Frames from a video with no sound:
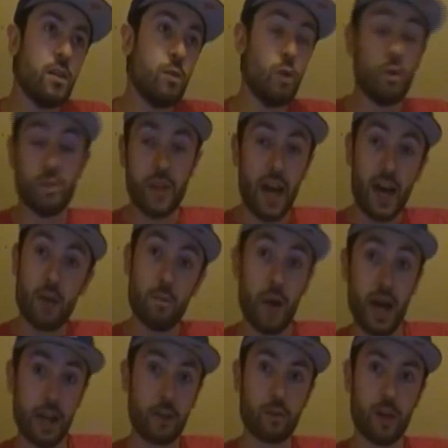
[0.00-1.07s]
Well, now
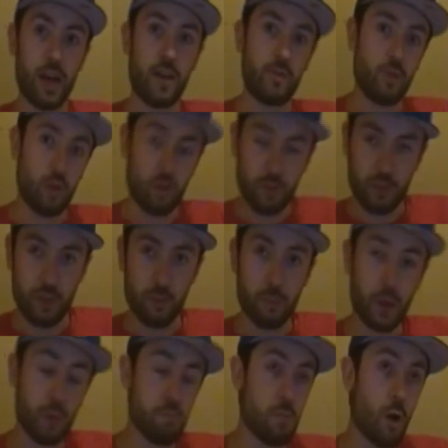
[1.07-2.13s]
Minecraft all of a sudden,
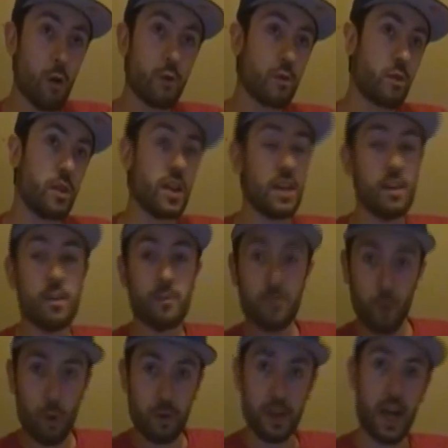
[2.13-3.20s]
but mostly
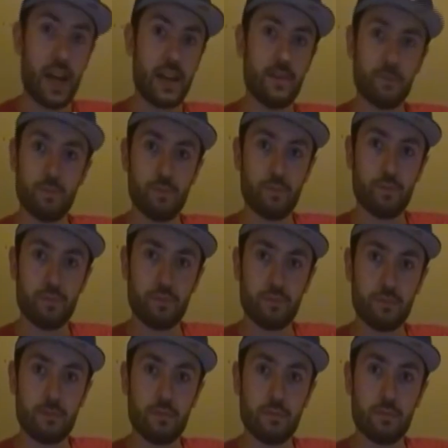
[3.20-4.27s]
Fortnite.
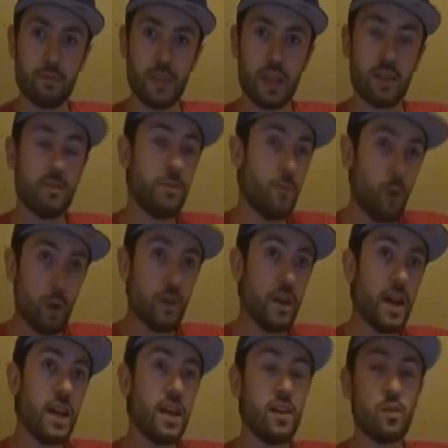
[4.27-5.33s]

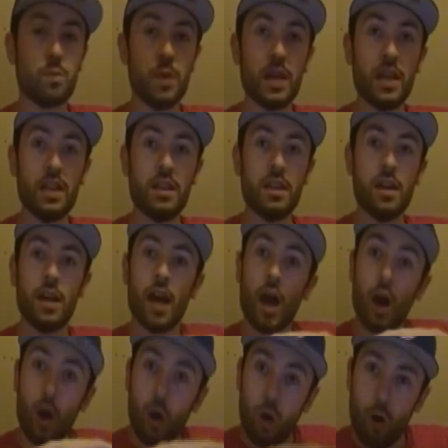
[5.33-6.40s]
Fortnite has been
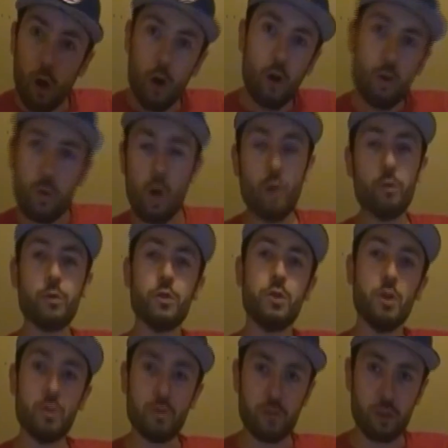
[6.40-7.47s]
all over
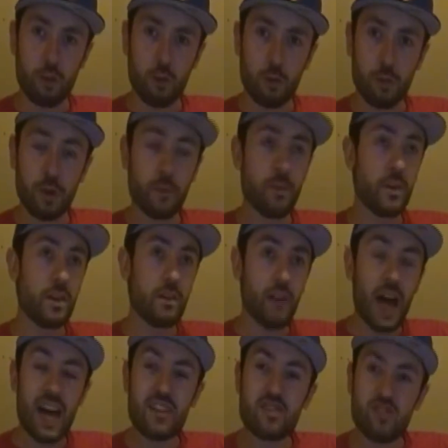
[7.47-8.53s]
YouTube for the
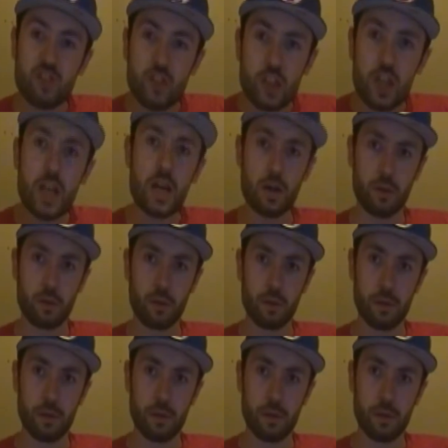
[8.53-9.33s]
last year.